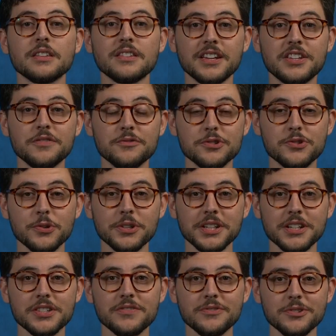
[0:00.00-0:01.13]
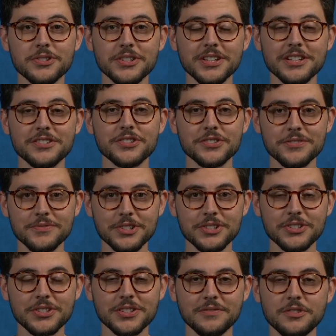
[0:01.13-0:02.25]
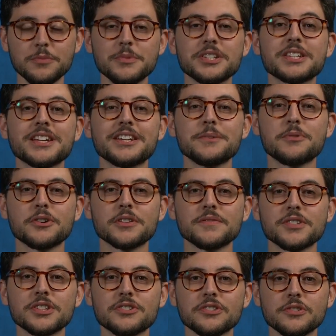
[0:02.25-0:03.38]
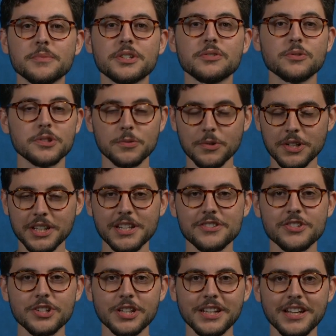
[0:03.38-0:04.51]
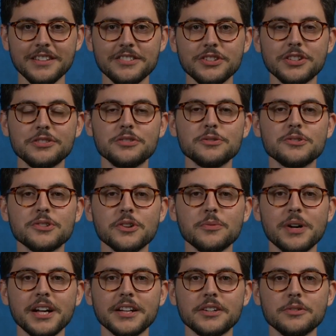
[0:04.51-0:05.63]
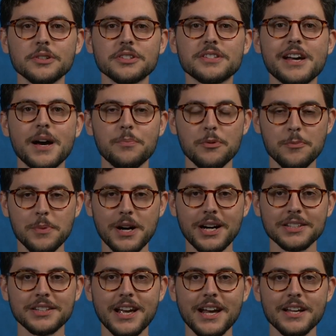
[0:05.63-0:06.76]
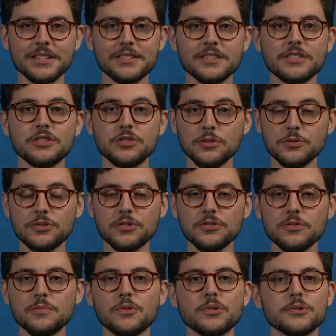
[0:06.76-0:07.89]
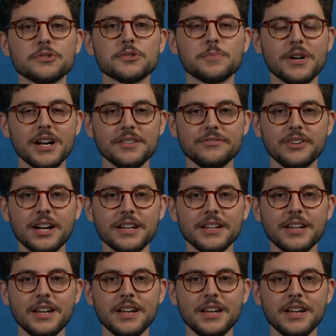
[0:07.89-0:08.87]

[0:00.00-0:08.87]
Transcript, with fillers: Thank you for joining us for today's service. If you missed any part of this sermon or you want to catch it again, you can do so by going to Apple Podcast, YouTube, or Spotify.